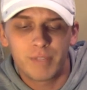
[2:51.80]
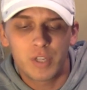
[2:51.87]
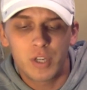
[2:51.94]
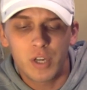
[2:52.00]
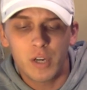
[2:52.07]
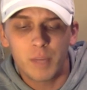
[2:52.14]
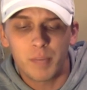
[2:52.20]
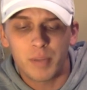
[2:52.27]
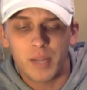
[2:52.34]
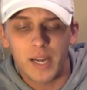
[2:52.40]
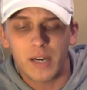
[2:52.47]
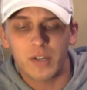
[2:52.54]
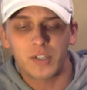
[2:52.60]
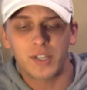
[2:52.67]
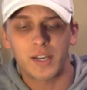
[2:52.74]
good
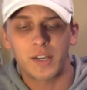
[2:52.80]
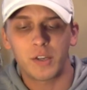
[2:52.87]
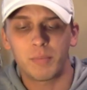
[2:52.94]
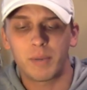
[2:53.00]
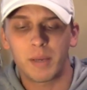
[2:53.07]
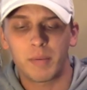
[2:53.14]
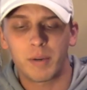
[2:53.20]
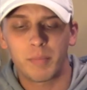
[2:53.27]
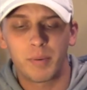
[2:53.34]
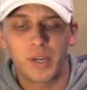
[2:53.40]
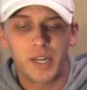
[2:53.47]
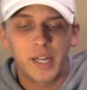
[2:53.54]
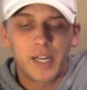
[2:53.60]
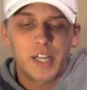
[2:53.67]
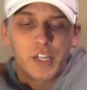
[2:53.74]
players that you'll be able to put
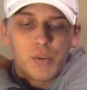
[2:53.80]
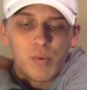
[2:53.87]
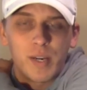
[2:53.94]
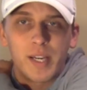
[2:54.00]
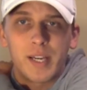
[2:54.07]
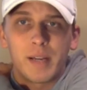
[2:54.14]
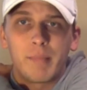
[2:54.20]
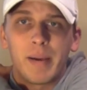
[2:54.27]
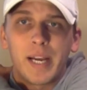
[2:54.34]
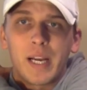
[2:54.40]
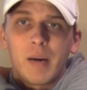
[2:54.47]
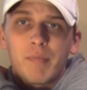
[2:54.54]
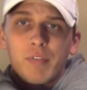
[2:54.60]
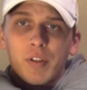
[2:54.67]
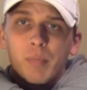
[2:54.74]
in each week and make
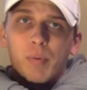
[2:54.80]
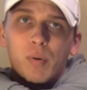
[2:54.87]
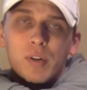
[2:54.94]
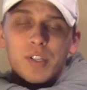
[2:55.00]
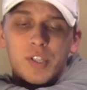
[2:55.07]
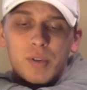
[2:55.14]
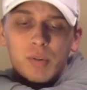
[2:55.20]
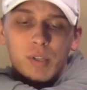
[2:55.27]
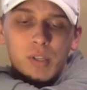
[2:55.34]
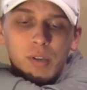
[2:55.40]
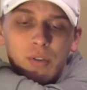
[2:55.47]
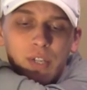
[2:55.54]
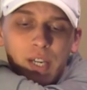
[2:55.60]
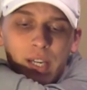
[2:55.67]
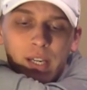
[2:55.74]
up for the points you were
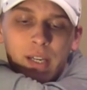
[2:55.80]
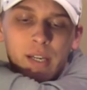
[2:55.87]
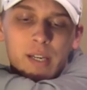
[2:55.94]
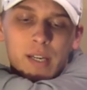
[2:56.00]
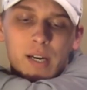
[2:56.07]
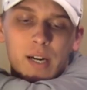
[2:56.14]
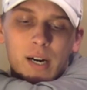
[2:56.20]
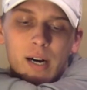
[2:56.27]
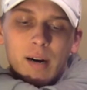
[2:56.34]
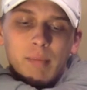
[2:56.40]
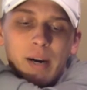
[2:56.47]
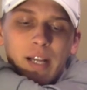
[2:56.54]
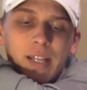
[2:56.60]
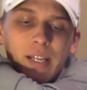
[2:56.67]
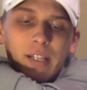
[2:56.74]
losing.
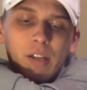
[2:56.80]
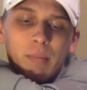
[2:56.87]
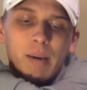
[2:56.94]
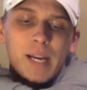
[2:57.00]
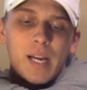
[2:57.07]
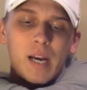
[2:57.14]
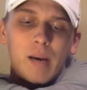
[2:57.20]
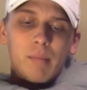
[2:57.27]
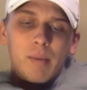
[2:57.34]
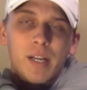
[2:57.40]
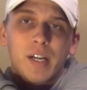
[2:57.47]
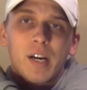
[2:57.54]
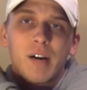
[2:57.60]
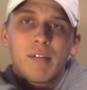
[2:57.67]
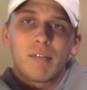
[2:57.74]
I think they'll make up
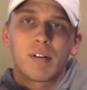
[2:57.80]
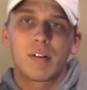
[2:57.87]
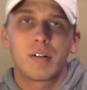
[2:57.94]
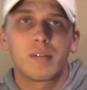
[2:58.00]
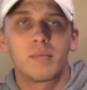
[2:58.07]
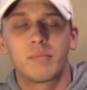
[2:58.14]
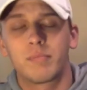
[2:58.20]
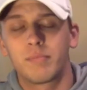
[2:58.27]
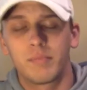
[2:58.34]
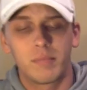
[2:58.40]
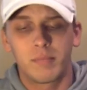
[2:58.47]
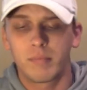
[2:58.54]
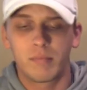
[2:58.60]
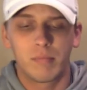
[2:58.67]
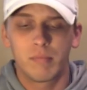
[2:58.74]
and cover
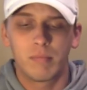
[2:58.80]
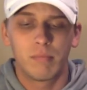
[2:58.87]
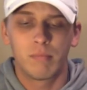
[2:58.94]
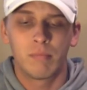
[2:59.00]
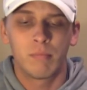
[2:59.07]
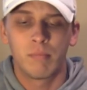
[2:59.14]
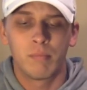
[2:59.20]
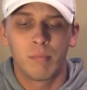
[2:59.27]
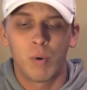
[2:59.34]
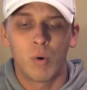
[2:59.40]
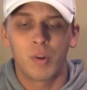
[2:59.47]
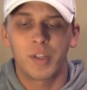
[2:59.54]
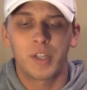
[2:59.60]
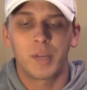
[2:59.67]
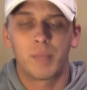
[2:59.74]

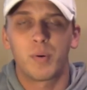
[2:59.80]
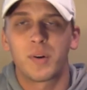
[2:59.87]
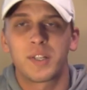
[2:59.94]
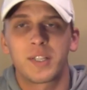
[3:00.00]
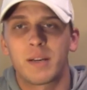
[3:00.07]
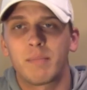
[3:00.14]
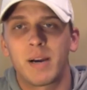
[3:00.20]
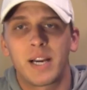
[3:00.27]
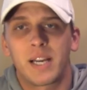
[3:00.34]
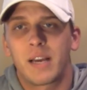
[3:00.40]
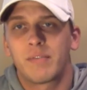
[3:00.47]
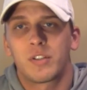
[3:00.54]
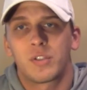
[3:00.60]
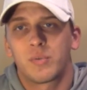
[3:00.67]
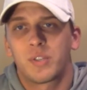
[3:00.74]
more than the points that Mike
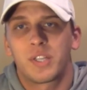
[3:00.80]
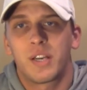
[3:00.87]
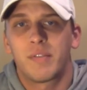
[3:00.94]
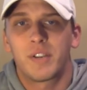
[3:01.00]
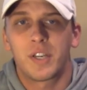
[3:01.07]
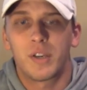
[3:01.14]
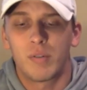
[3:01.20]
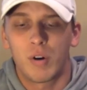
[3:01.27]
Evans was giving you